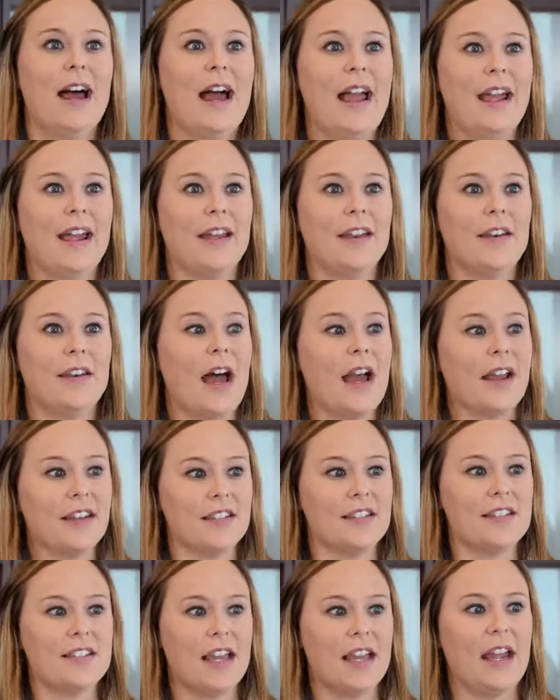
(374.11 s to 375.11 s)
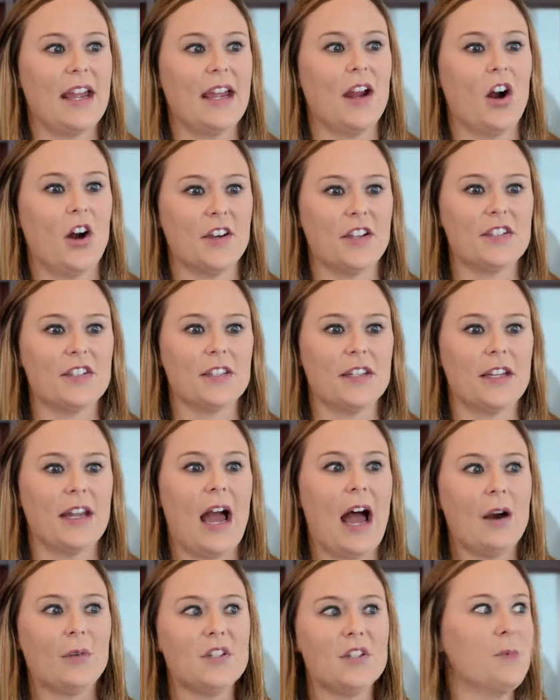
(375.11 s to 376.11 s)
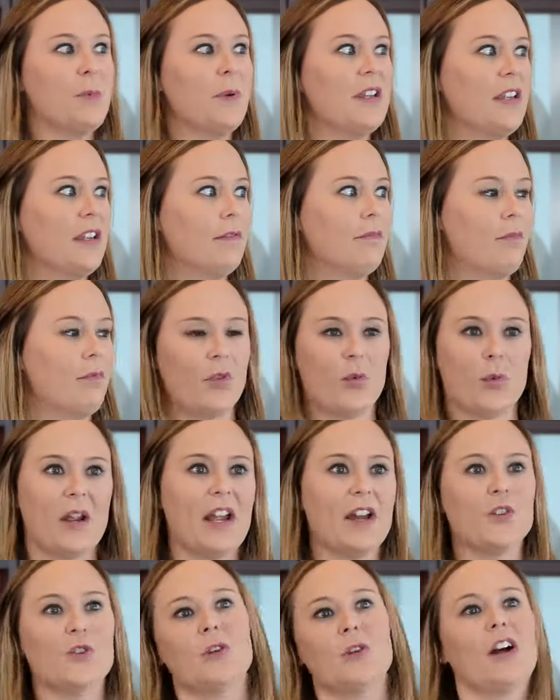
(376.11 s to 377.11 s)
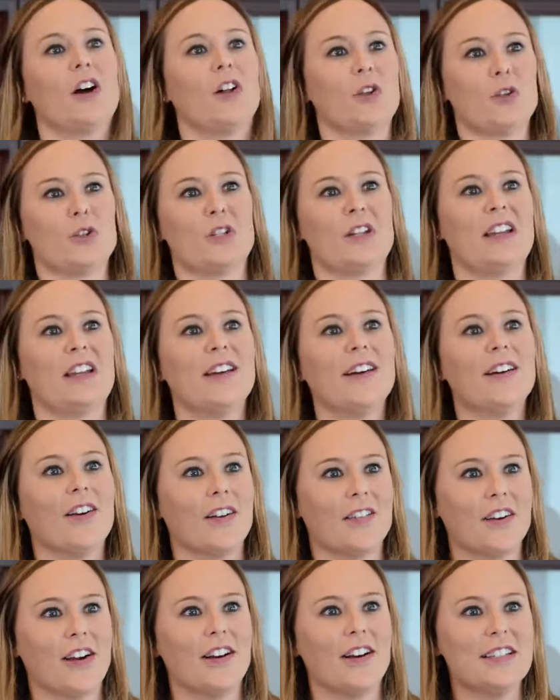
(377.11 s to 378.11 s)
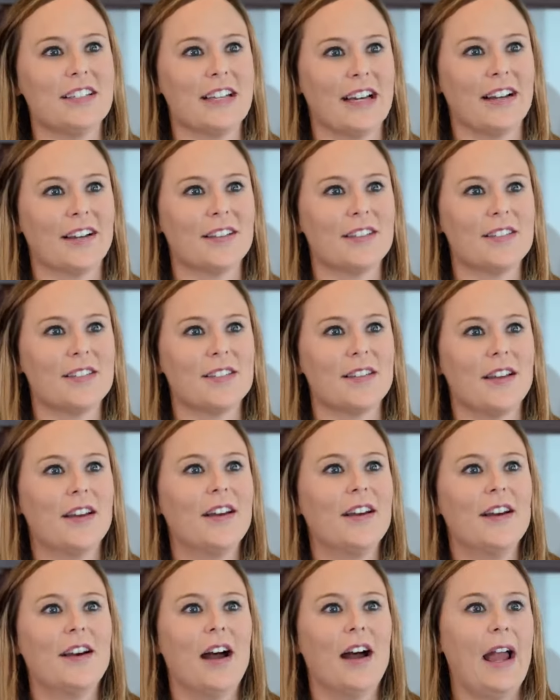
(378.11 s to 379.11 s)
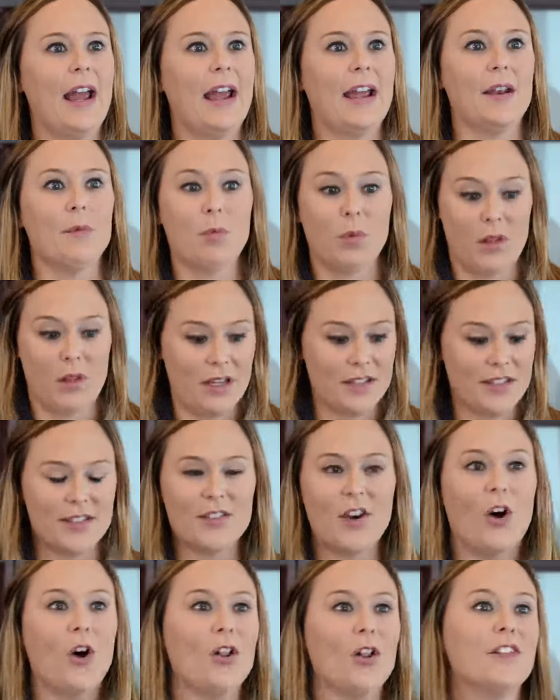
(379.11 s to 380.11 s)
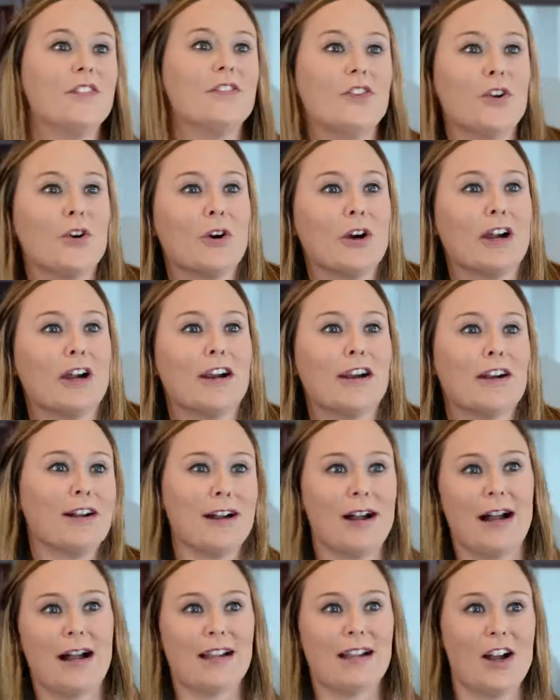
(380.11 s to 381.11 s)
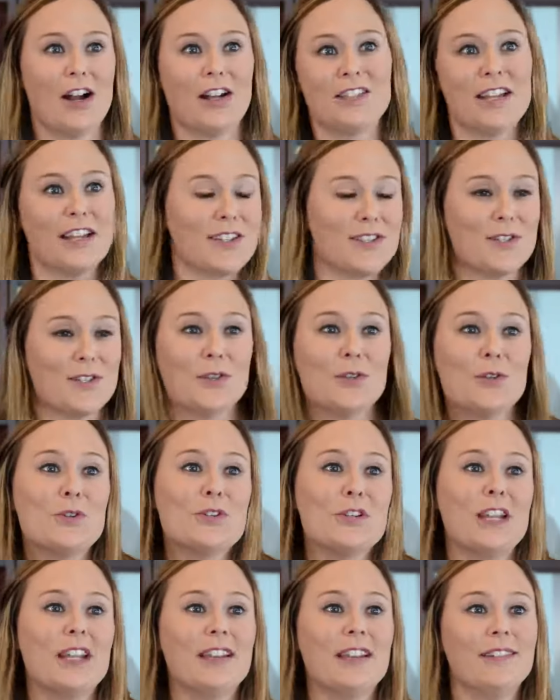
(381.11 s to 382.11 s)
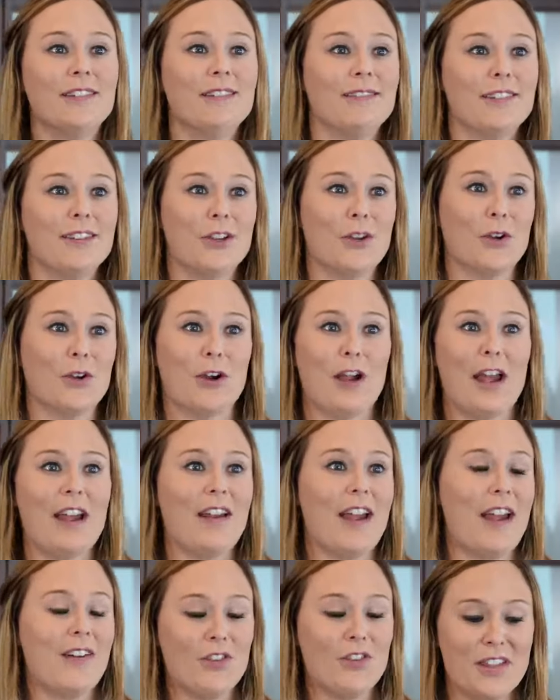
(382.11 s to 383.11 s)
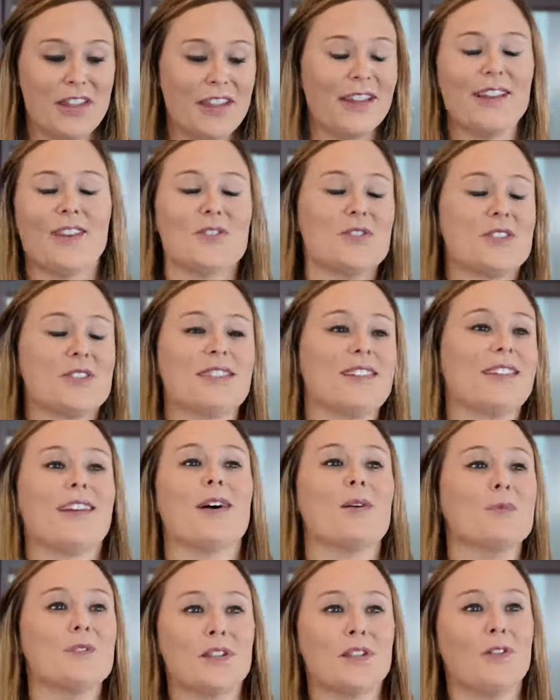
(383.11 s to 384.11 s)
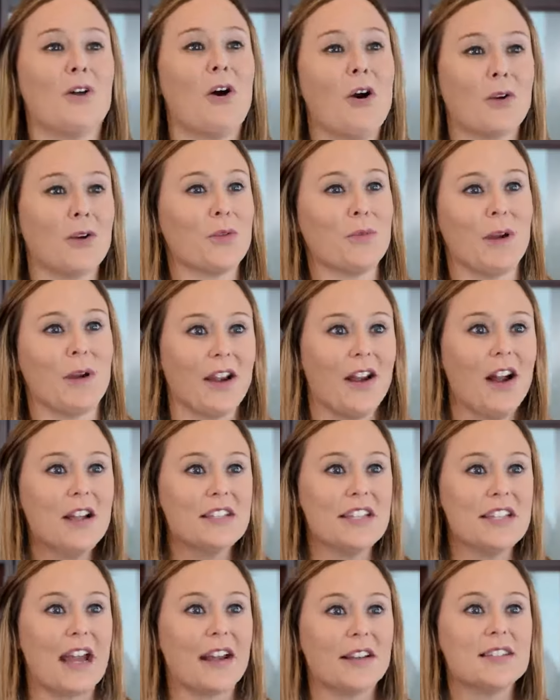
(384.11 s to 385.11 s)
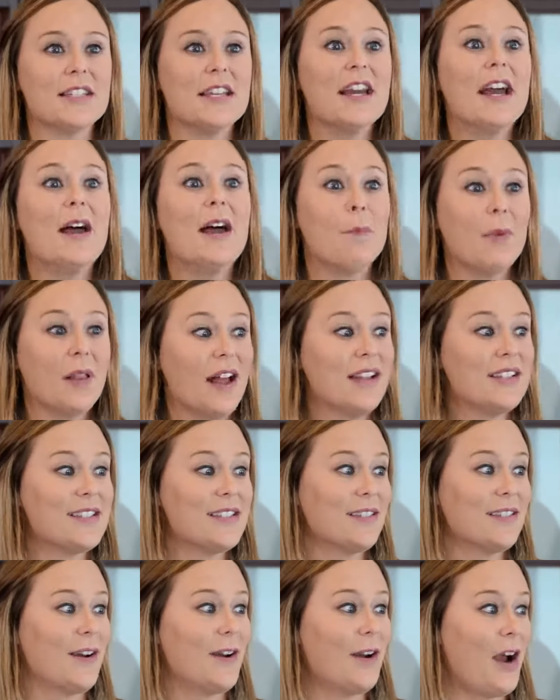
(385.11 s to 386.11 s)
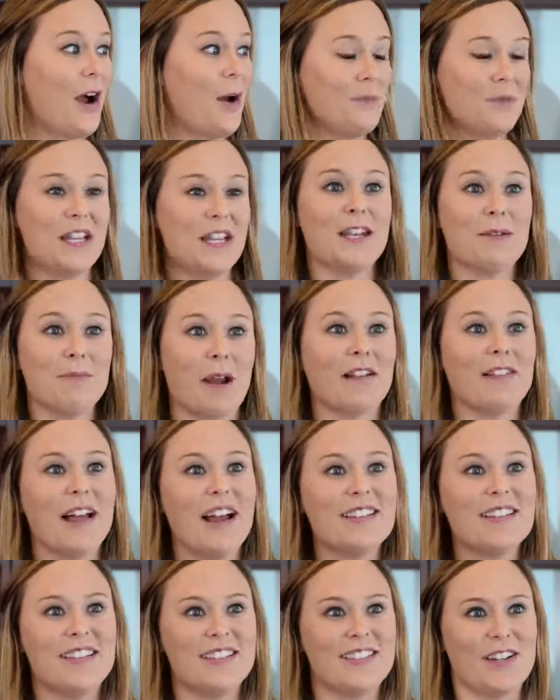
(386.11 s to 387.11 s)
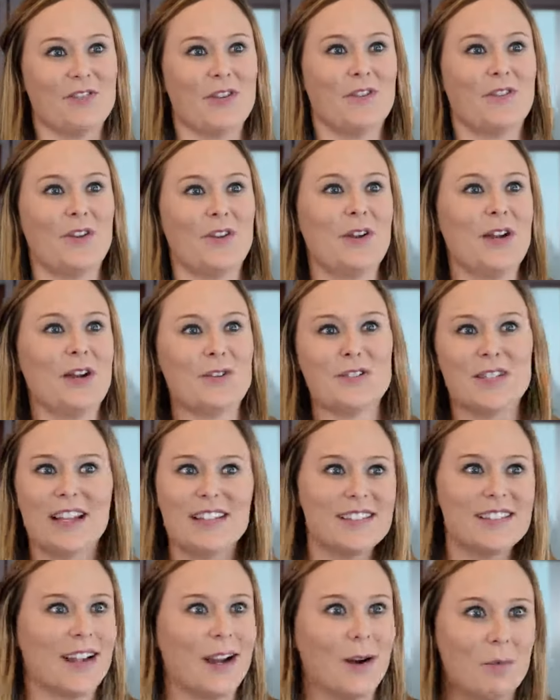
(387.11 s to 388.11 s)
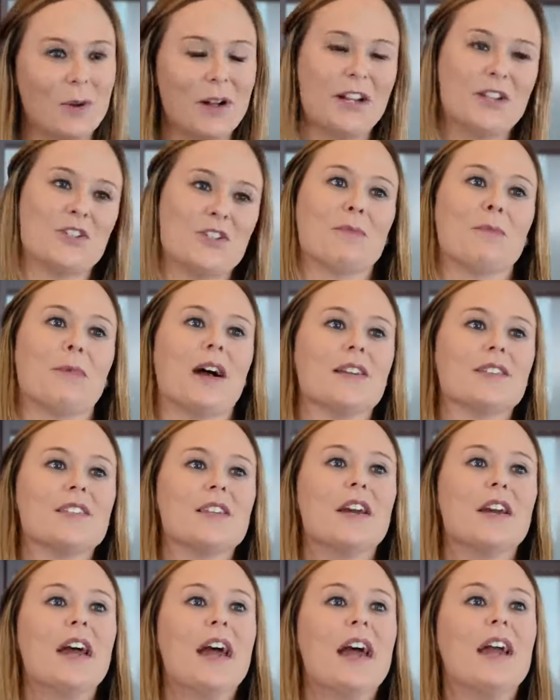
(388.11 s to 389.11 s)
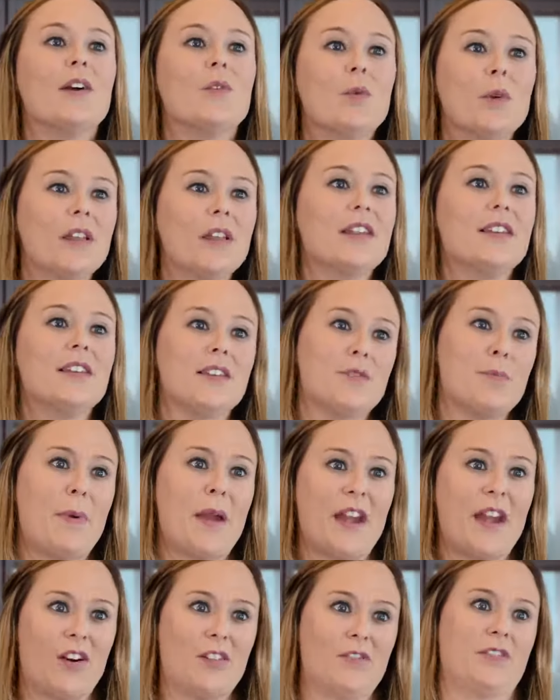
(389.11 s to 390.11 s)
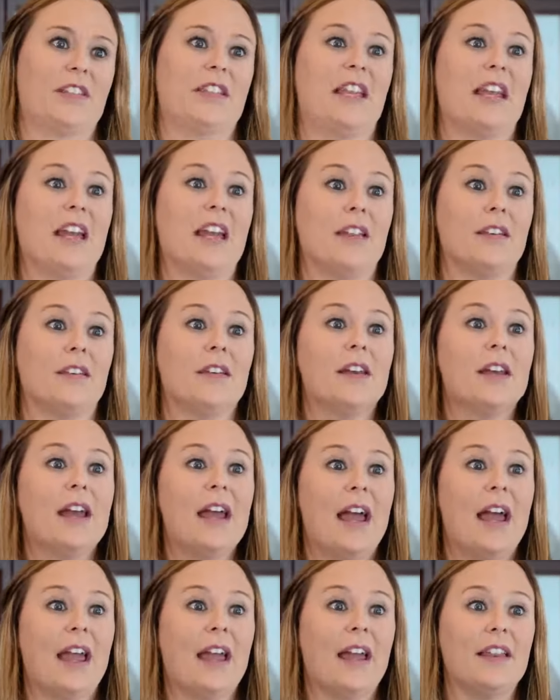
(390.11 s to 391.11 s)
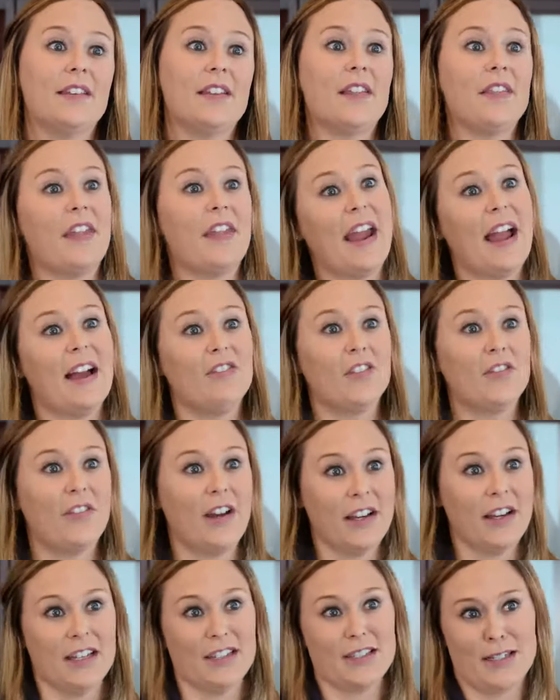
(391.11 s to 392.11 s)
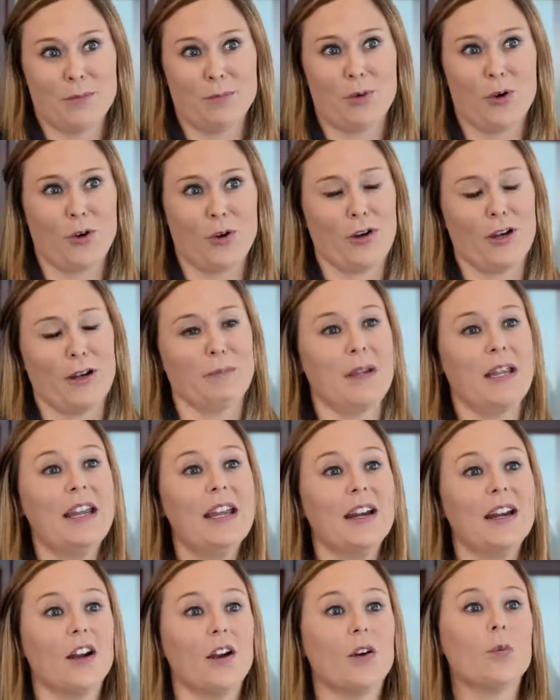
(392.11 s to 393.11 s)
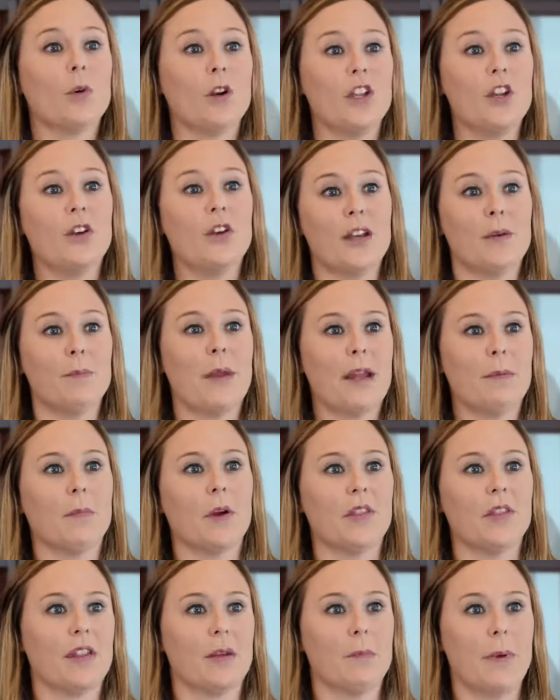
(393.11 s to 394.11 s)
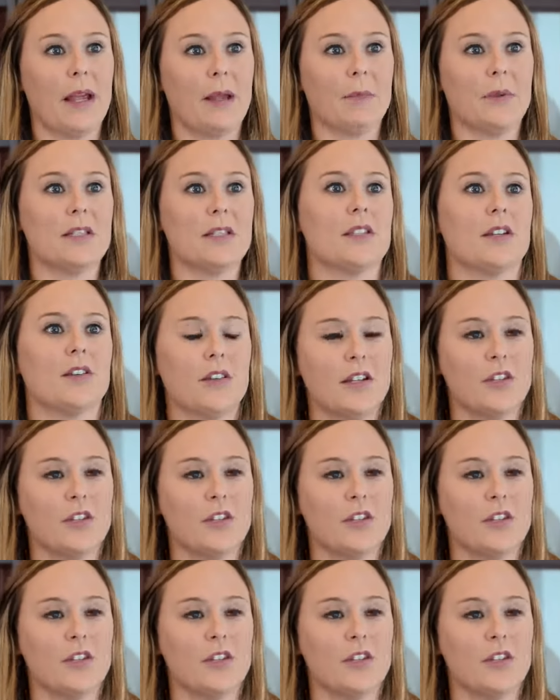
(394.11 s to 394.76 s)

And I can say honestly, I was spending $300 a year on contacts and plus all of your contact solution, your everything else that comes along with wearing contacts. Plus, updating my glasses every few years, that's a couple hundred bucks. It really does pay off in the end. And they have a financing program here where you can make monthly payments that are